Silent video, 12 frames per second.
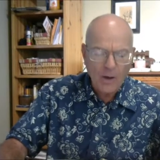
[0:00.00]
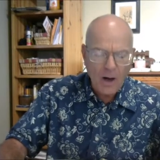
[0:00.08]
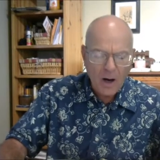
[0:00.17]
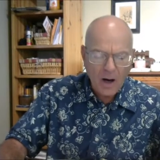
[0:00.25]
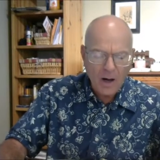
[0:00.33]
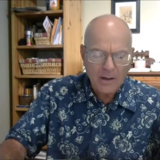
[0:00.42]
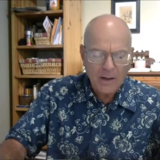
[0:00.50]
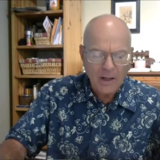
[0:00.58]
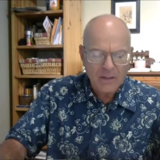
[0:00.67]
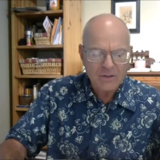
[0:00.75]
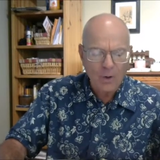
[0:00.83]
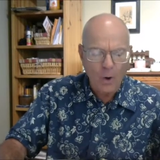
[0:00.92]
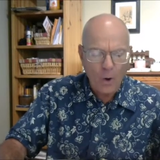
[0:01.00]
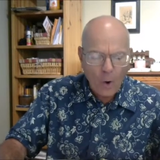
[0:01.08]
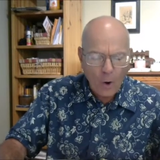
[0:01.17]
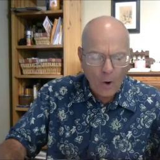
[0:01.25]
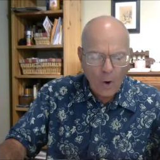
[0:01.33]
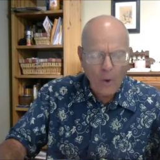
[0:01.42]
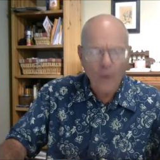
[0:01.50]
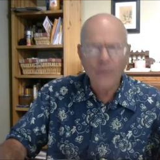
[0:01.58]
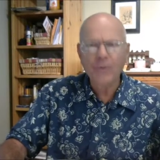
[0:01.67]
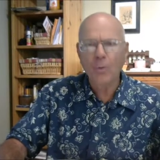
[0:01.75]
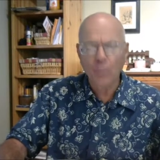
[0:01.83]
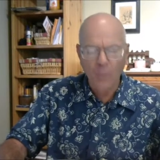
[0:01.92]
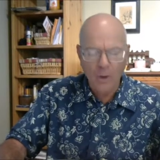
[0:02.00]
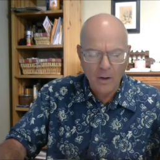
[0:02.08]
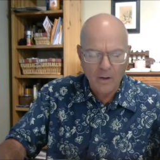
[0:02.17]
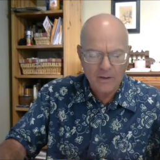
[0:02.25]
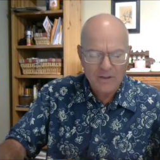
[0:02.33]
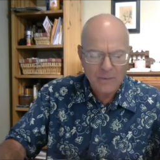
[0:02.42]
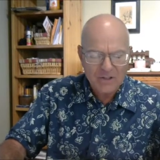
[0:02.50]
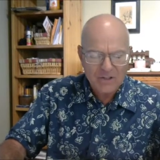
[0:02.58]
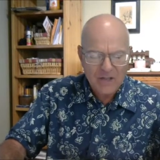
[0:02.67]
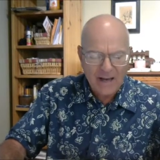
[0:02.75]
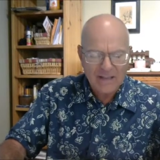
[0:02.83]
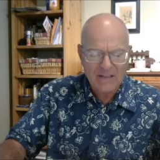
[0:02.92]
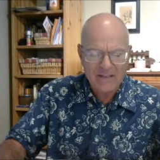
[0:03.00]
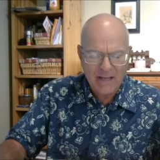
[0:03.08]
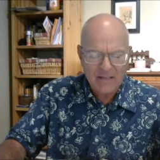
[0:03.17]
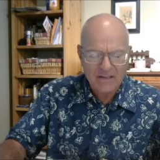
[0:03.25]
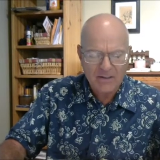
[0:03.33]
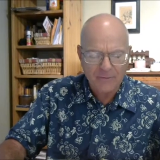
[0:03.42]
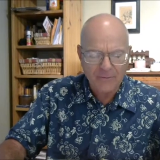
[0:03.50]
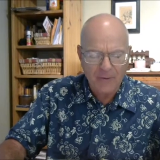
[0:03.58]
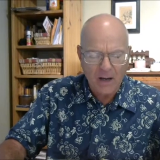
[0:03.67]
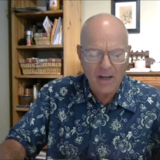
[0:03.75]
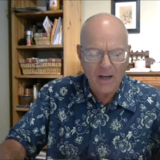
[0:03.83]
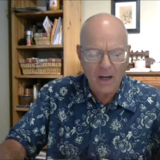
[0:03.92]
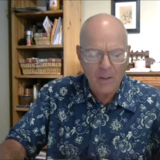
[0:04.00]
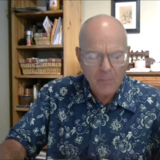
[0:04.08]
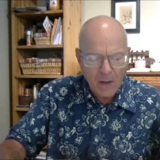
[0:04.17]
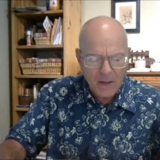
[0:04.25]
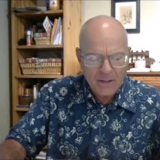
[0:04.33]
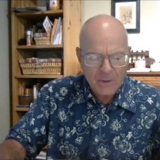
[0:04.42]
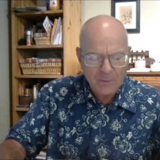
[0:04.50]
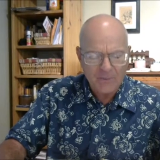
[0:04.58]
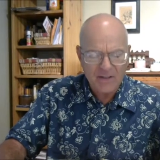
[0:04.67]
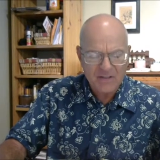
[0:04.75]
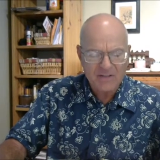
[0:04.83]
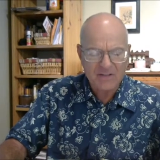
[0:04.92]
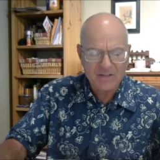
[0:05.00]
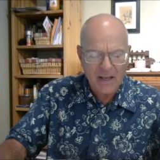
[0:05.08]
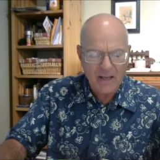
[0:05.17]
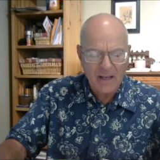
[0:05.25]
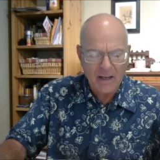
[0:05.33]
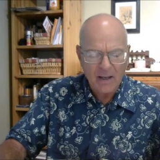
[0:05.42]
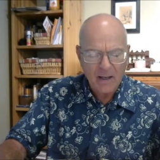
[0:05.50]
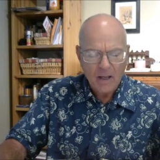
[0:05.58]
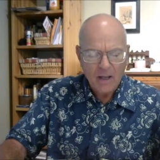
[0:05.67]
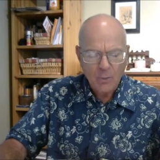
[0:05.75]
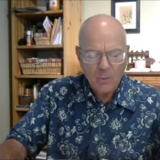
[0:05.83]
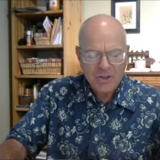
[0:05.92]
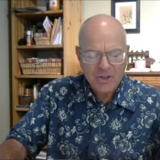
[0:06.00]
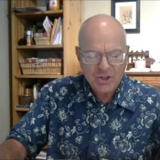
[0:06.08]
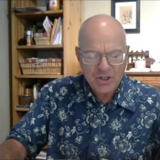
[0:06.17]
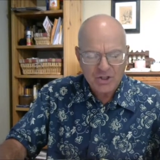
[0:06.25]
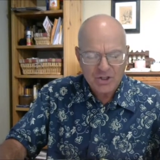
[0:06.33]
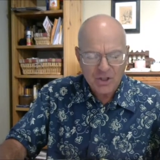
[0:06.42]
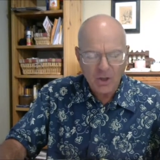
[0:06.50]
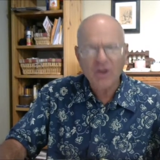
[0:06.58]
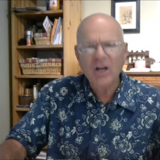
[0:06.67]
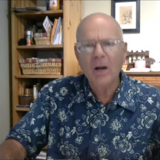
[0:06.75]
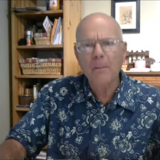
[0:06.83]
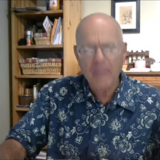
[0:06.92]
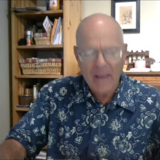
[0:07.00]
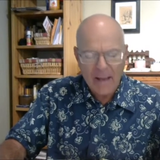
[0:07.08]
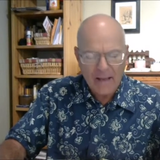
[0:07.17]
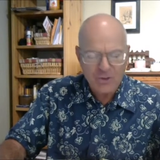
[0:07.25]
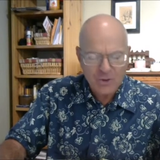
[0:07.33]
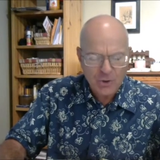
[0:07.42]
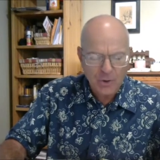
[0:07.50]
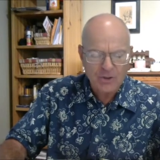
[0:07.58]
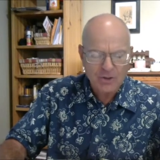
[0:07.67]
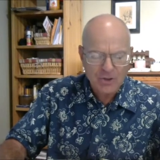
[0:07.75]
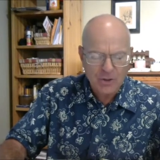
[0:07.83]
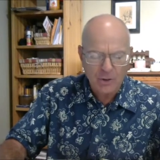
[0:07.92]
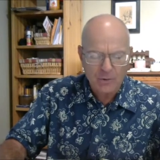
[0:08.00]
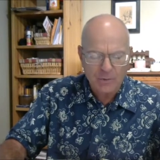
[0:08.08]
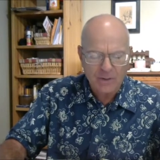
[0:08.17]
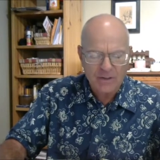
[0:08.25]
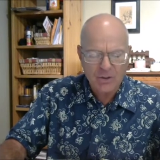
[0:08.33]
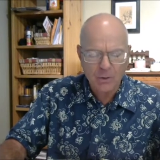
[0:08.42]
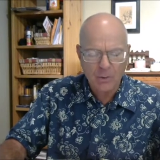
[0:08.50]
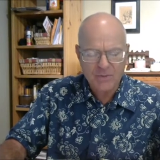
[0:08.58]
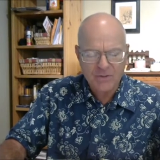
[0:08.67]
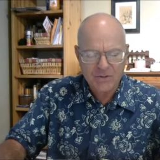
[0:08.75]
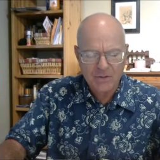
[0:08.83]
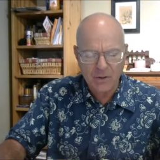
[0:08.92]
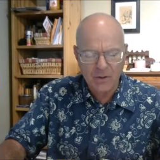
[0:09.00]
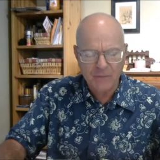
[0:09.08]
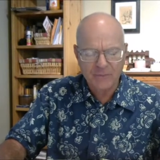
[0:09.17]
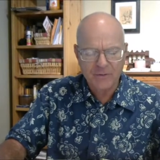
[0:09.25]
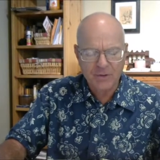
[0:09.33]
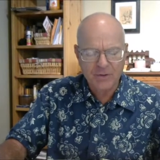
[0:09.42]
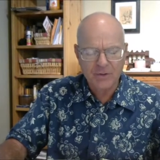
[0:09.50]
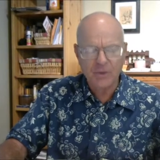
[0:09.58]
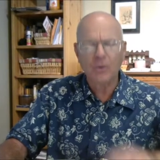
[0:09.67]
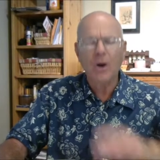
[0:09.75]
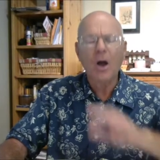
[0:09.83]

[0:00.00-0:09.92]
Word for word: heart unto all the words which I testify among you this day, which ye shall command your children to observe to do